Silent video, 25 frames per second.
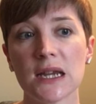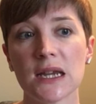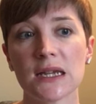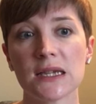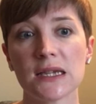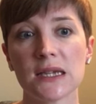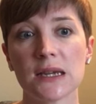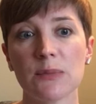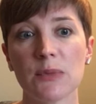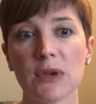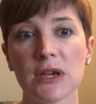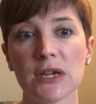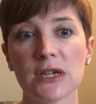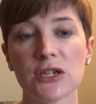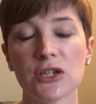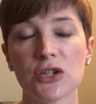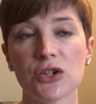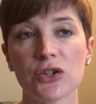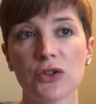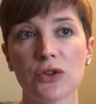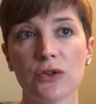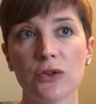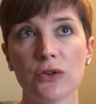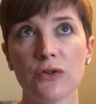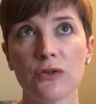it's a
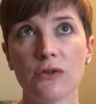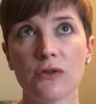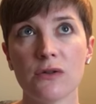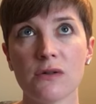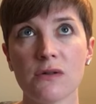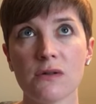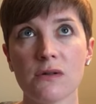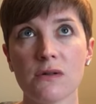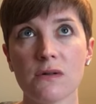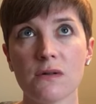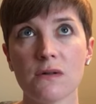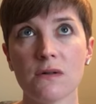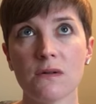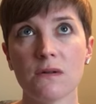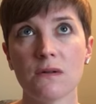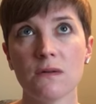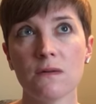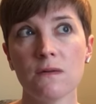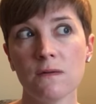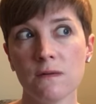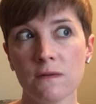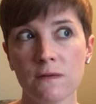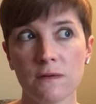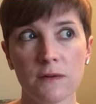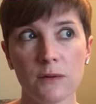mixture
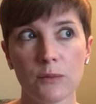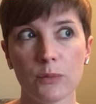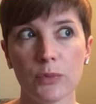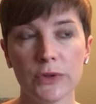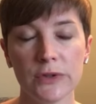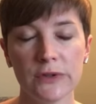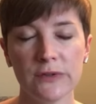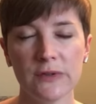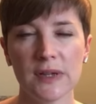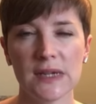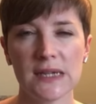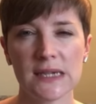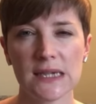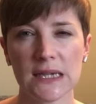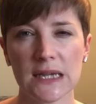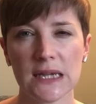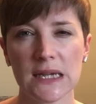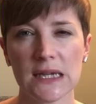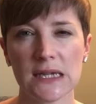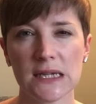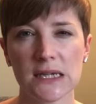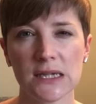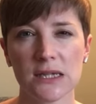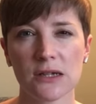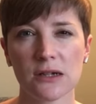of Blue-faced
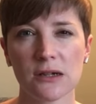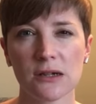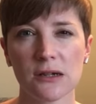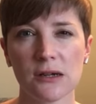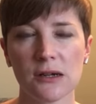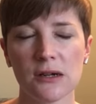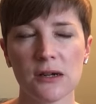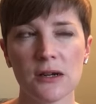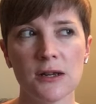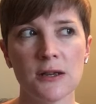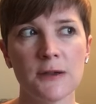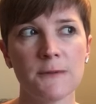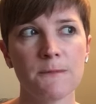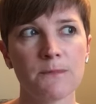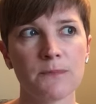Leicester,